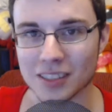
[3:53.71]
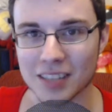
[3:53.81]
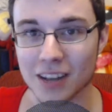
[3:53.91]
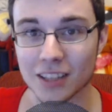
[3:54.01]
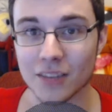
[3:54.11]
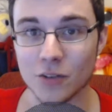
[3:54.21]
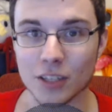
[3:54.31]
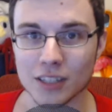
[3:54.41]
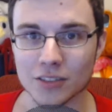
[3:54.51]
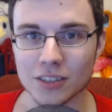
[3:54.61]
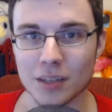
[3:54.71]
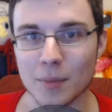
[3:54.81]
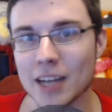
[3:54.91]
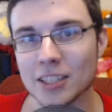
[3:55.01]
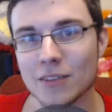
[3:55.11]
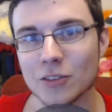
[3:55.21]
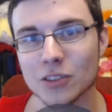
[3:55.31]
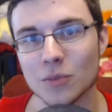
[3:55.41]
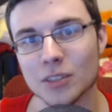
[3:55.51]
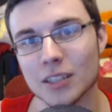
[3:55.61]
It's kind of like if you get tilted in a match after
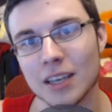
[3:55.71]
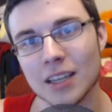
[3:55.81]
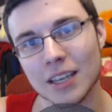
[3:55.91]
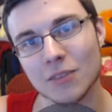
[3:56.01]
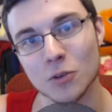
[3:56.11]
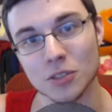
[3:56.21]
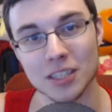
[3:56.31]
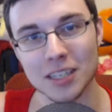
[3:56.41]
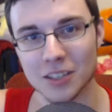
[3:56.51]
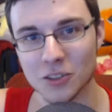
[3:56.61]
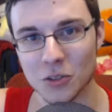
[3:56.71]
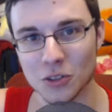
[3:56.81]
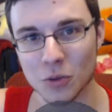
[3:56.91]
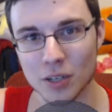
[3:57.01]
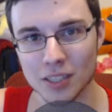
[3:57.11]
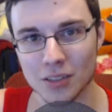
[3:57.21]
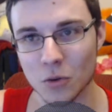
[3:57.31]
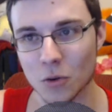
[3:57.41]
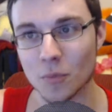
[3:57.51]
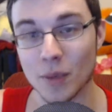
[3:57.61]
someone, like if Rosalina kills you at 20
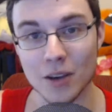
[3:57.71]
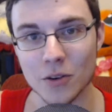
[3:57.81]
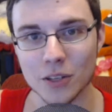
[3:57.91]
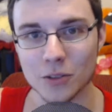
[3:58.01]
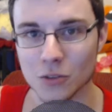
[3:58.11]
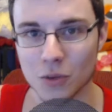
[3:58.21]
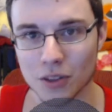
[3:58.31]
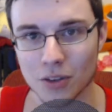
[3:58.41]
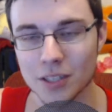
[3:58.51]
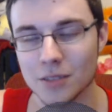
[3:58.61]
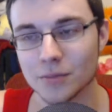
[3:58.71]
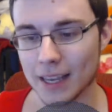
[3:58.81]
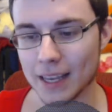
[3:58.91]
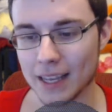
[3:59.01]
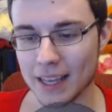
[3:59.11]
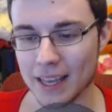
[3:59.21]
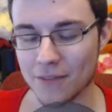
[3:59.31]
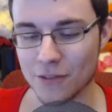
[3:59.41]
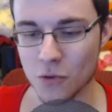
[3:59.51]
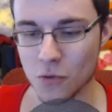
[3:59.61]
or Bayo kills you at 30,
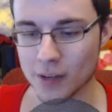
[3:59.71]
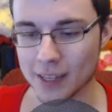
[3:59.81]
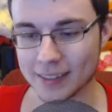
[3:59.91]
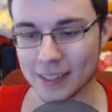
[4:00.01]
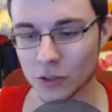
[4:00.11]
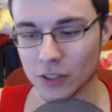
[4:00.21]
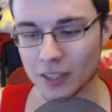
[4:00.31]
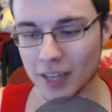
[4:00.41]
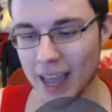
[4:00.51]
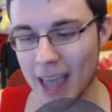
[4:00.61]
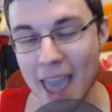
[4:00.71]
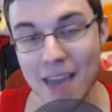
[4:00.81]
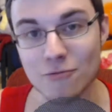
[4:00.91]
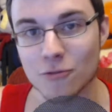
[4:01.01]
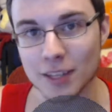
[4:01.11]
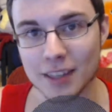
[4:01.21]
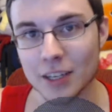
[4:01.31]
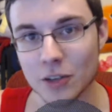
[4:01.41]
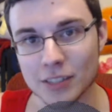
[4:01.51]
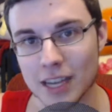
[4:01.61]
if you get tilted, everything
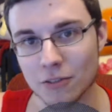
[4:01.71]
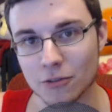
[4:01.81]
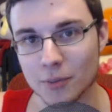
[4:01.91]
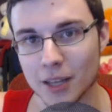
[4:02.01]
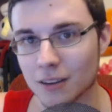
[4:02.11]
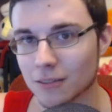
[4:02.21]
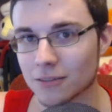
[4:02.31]
goes down from there.